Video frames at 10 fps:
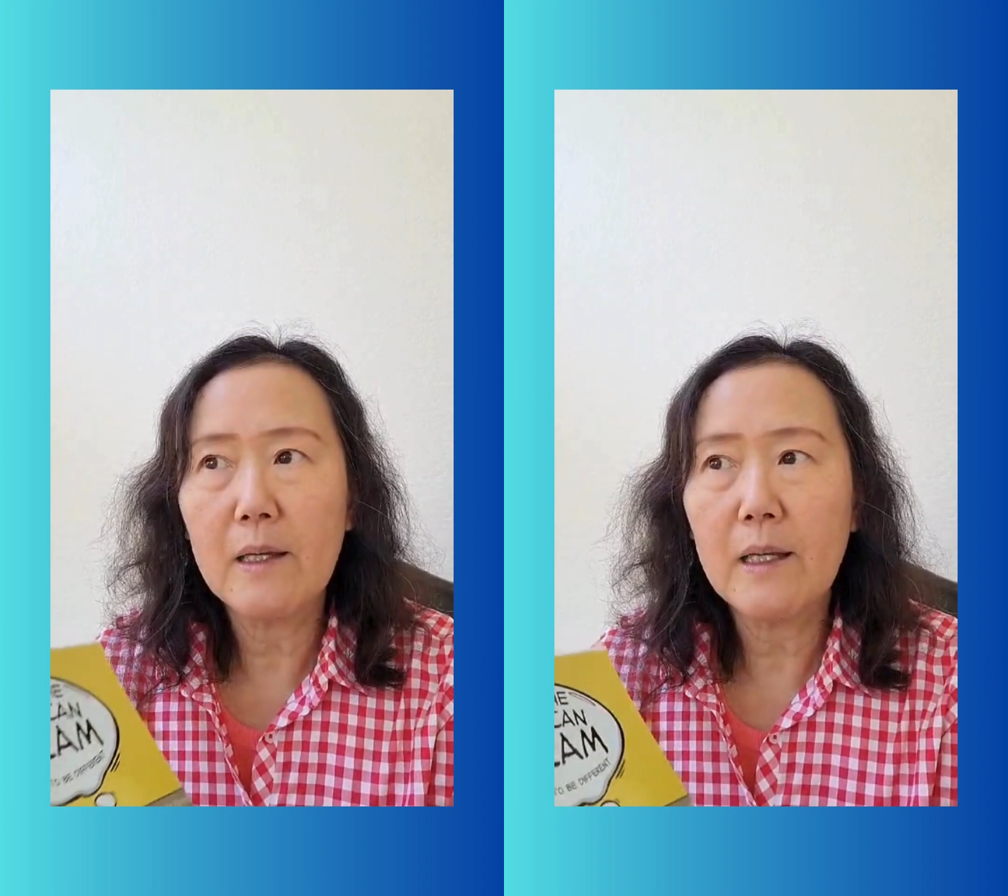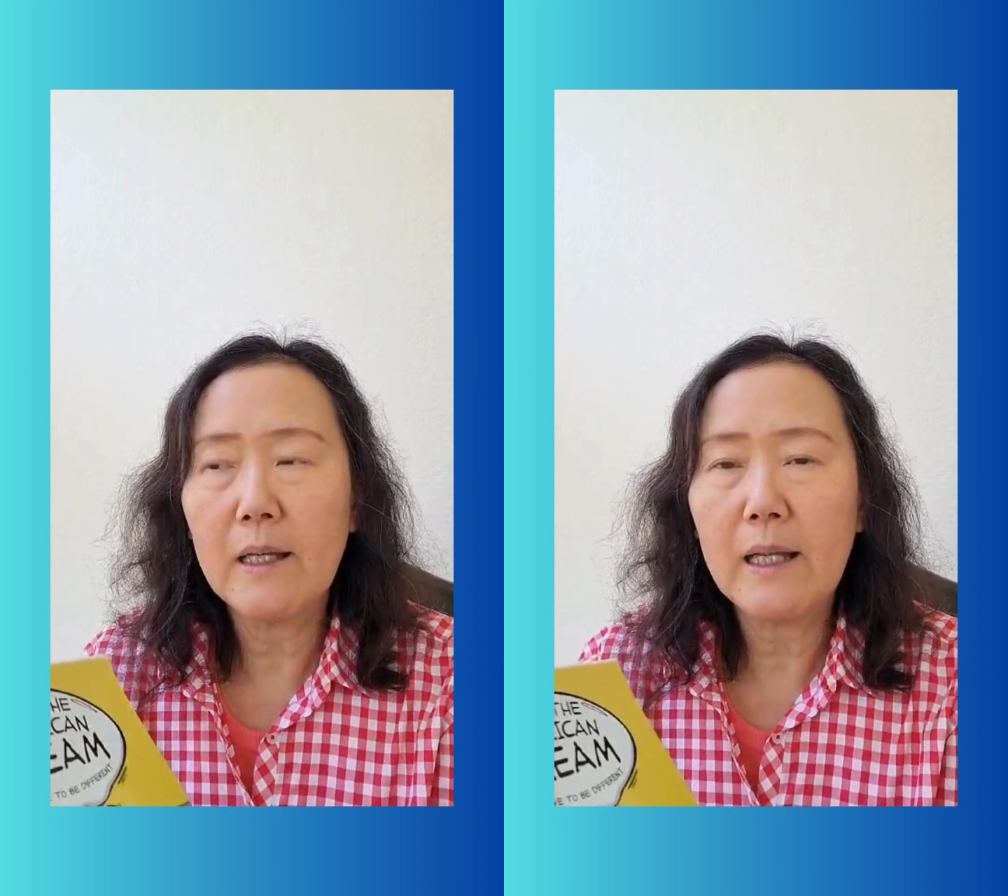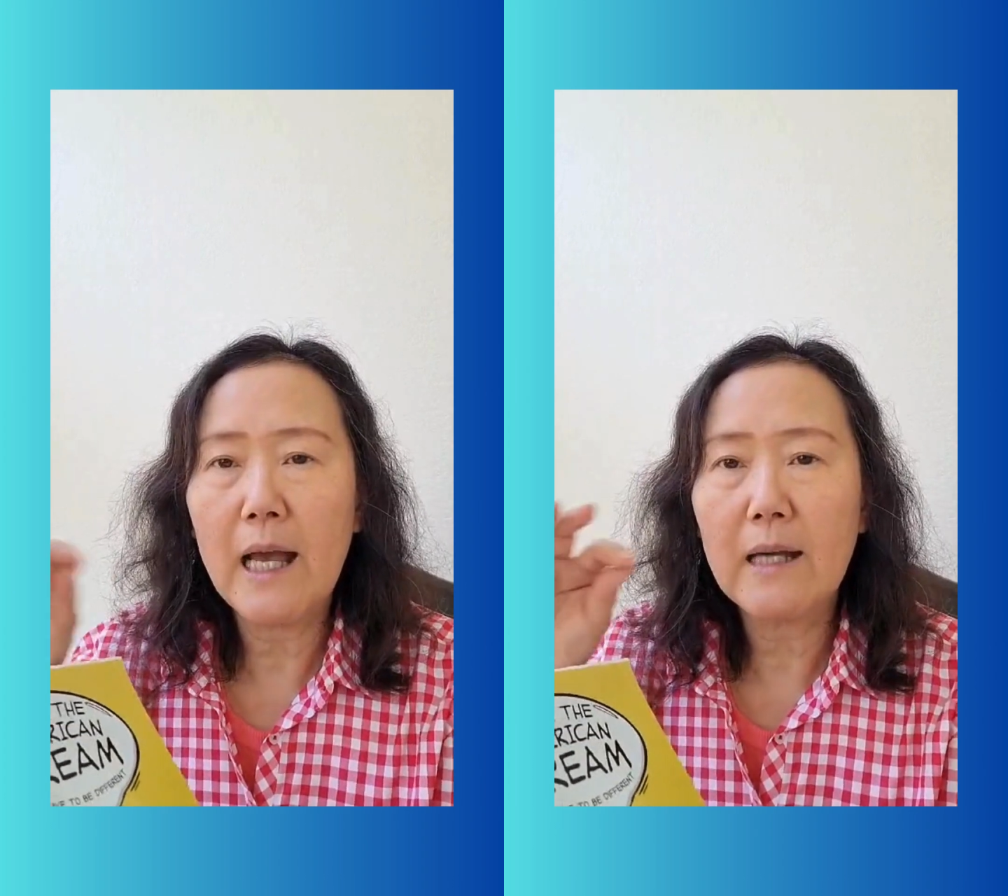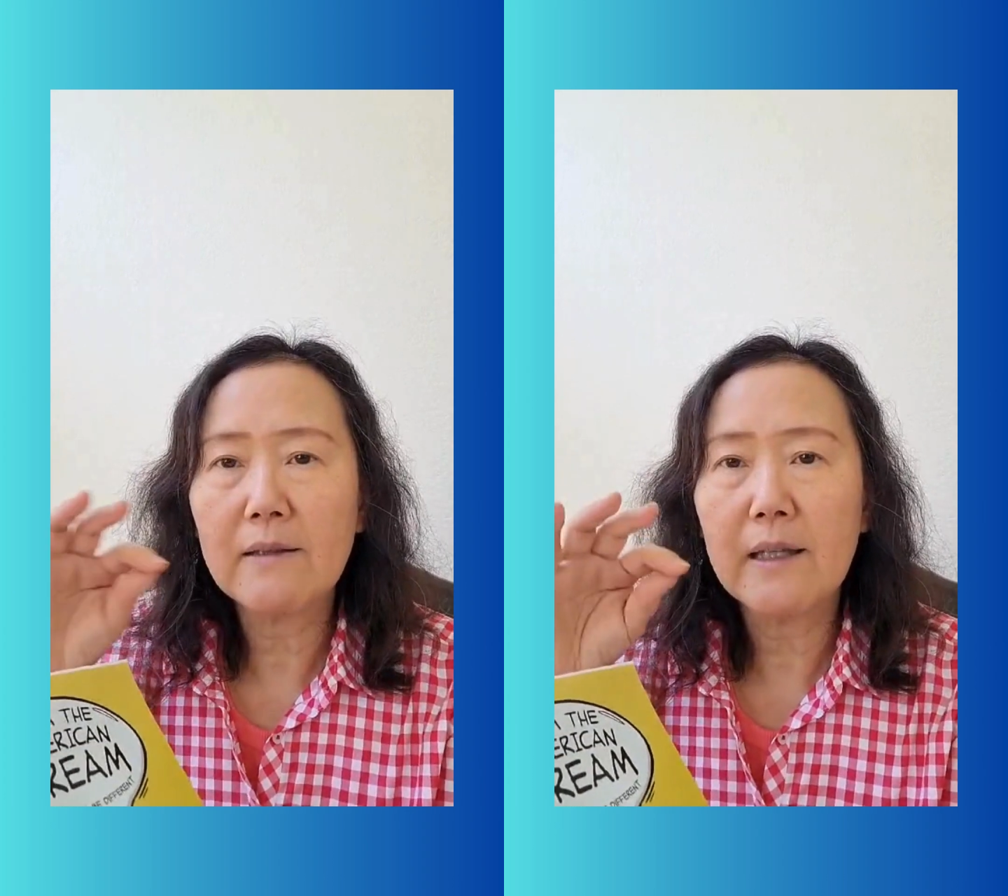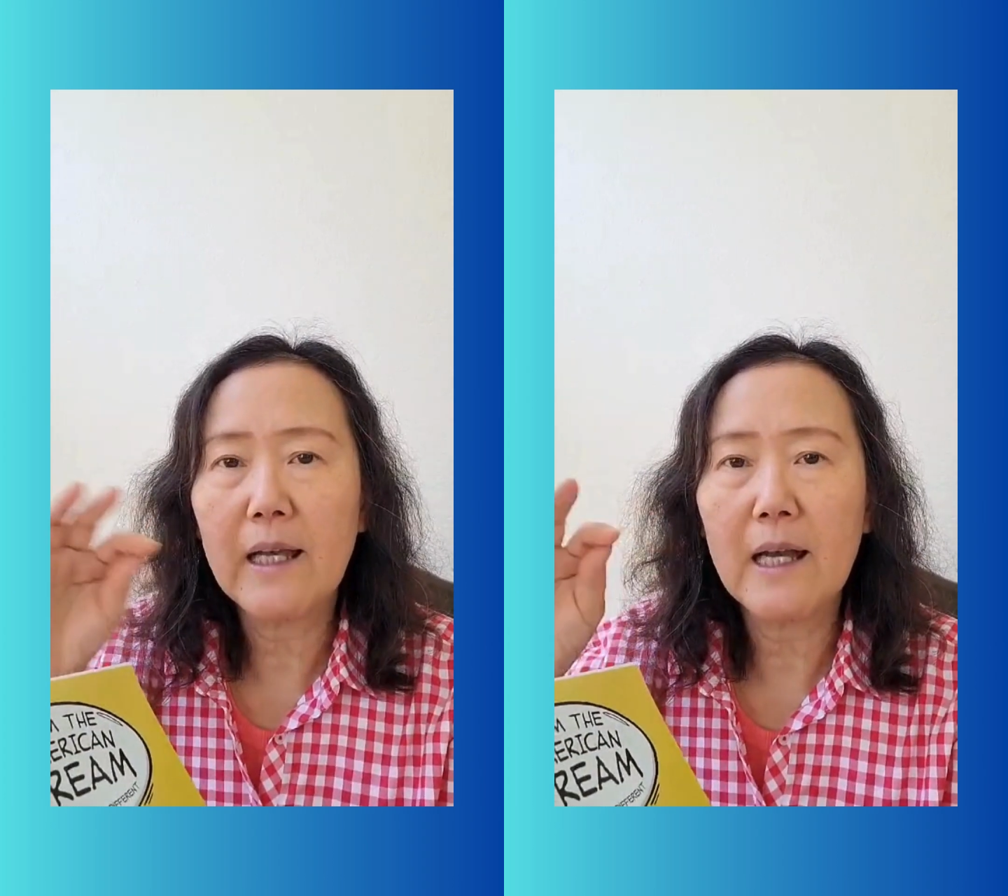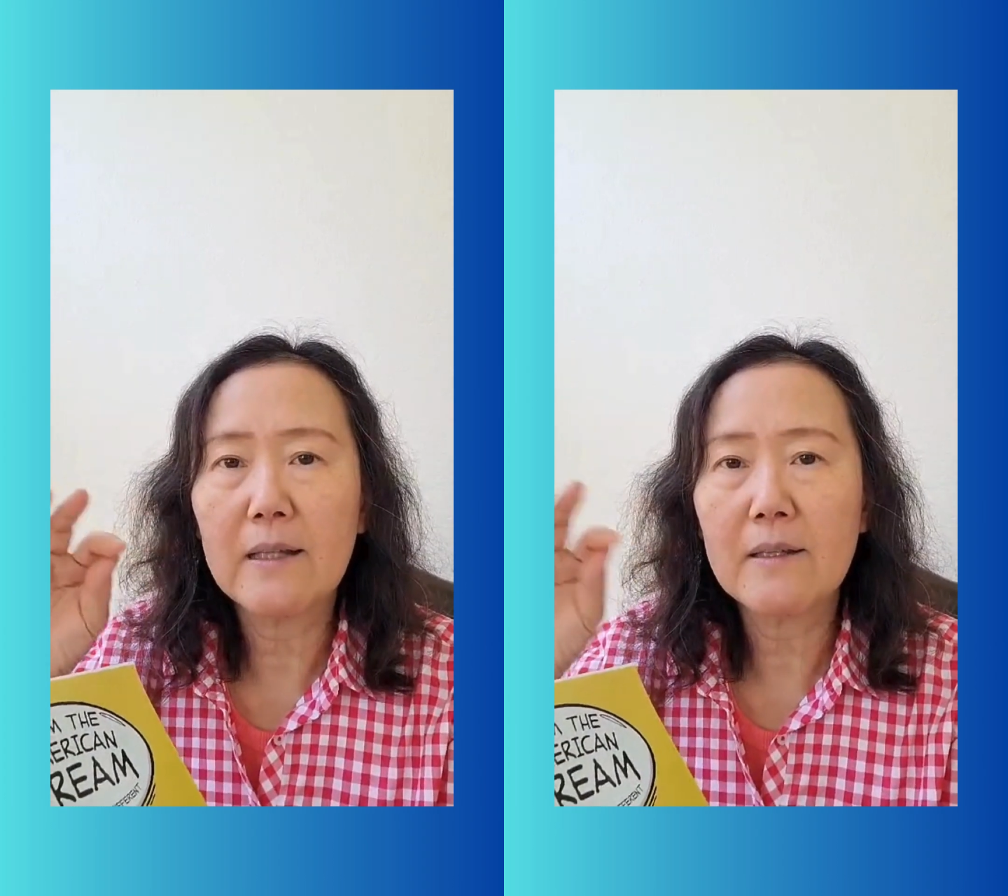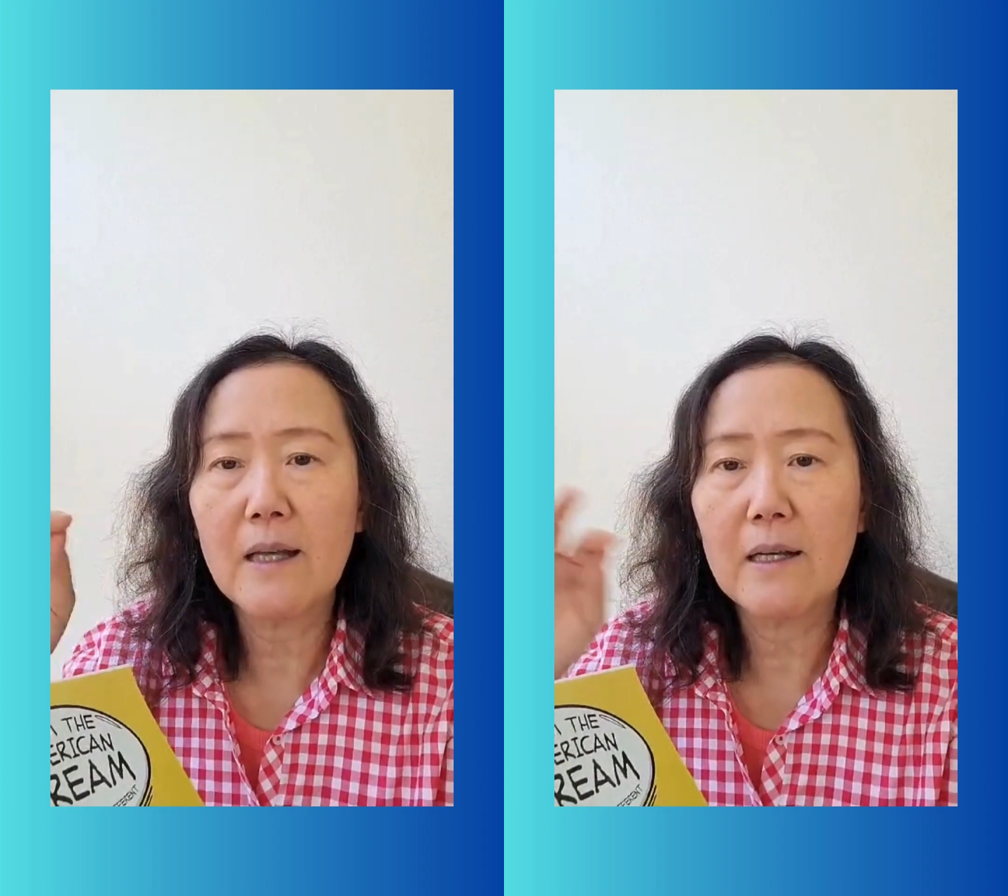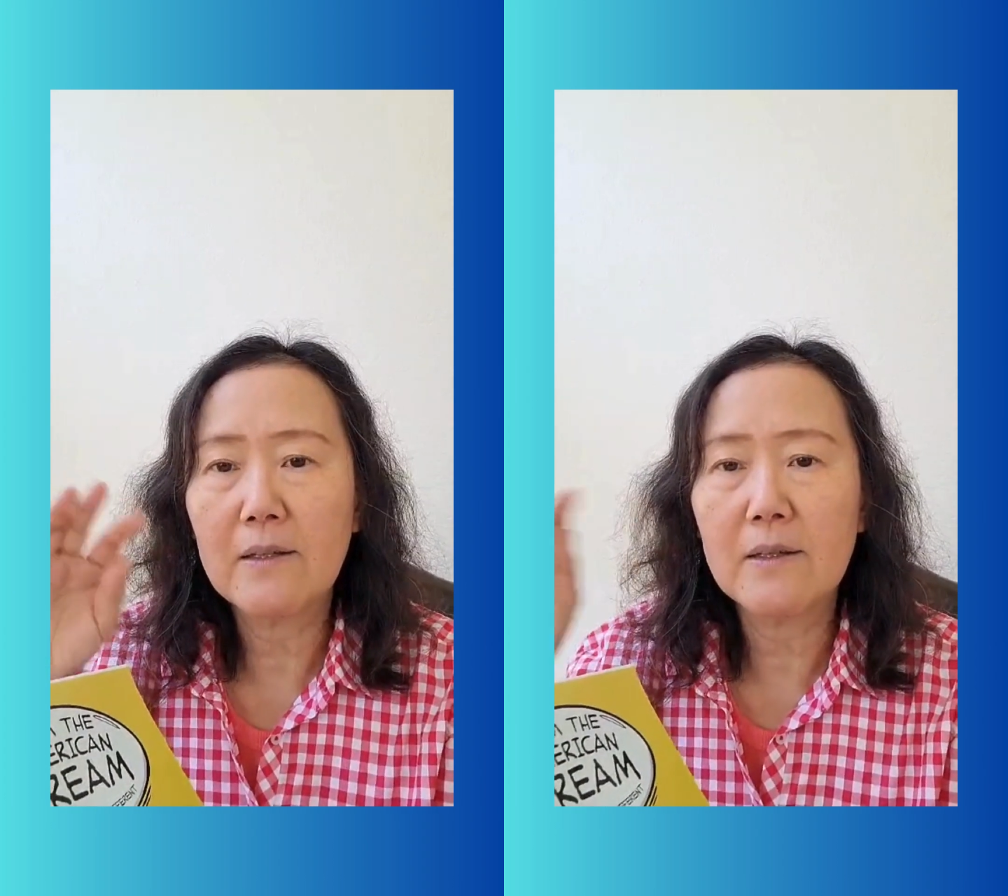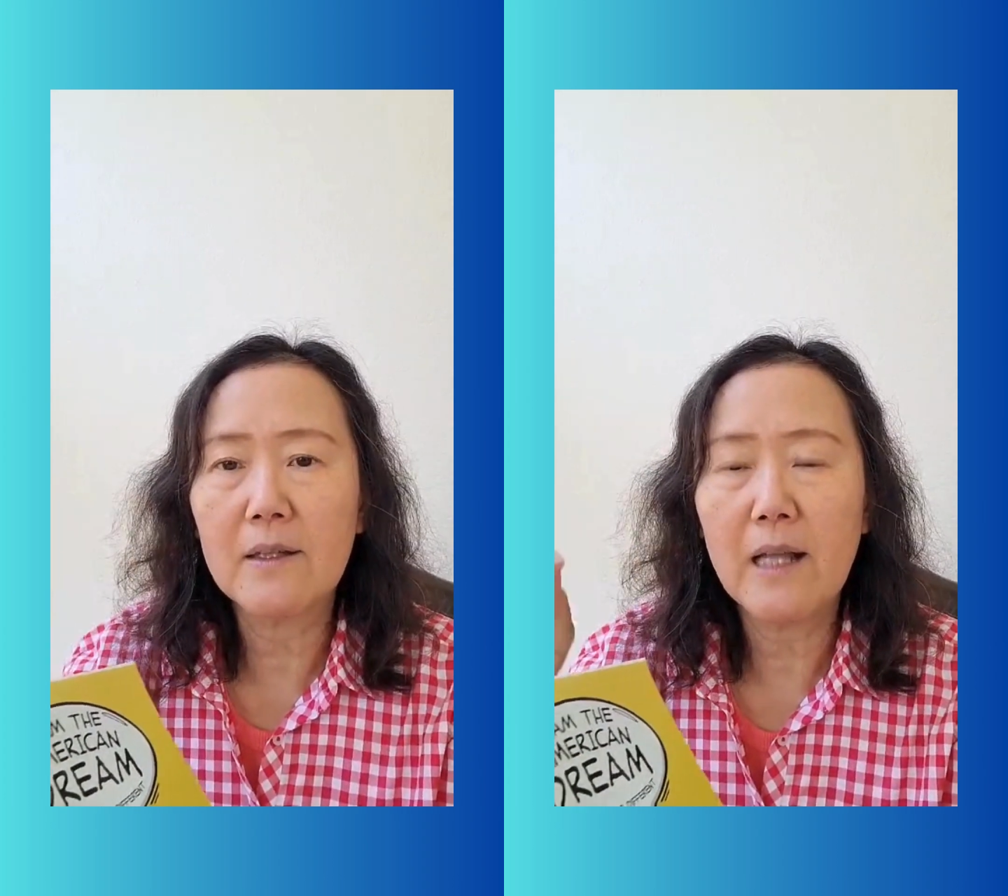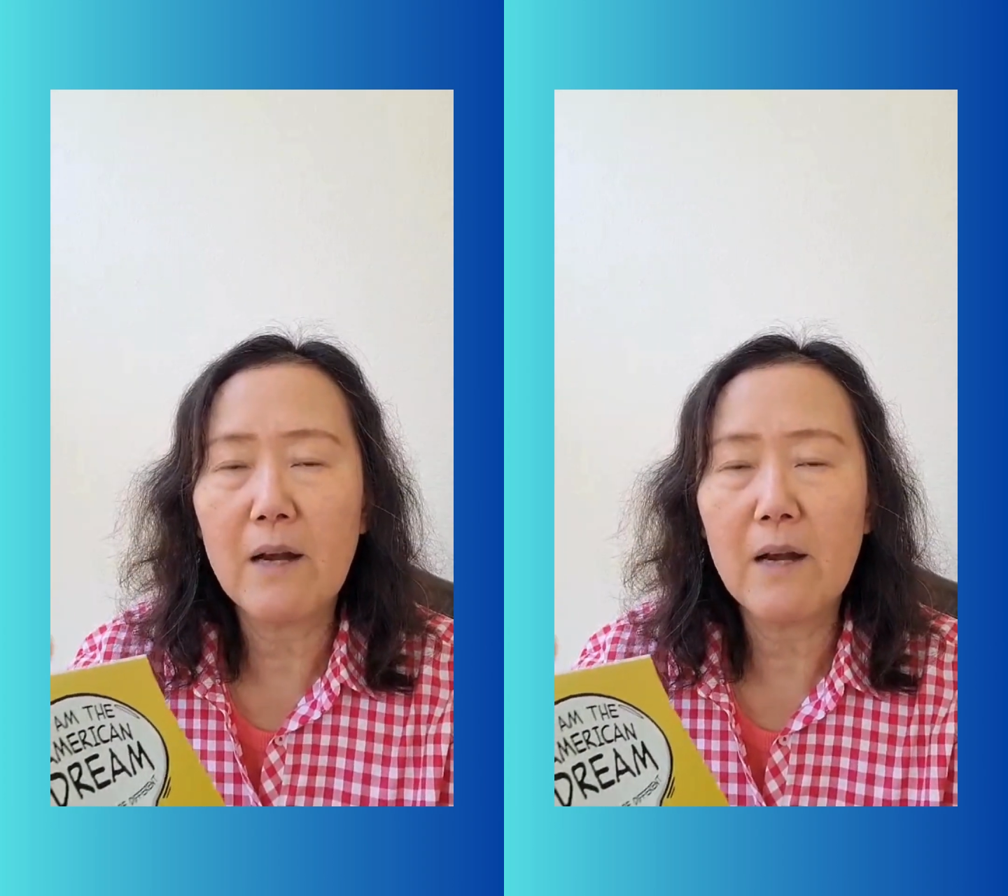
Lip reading: it has a certain